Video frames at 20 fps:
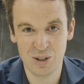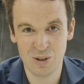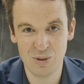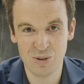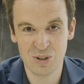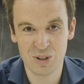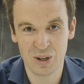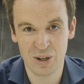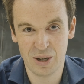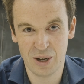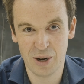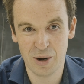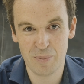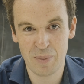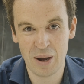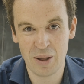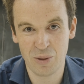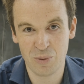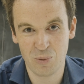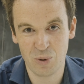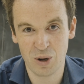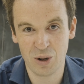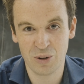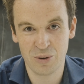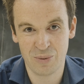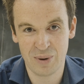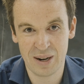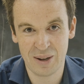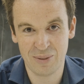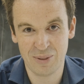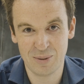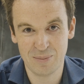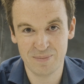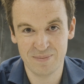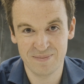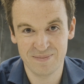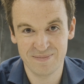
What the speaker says: use to learn about the world around them.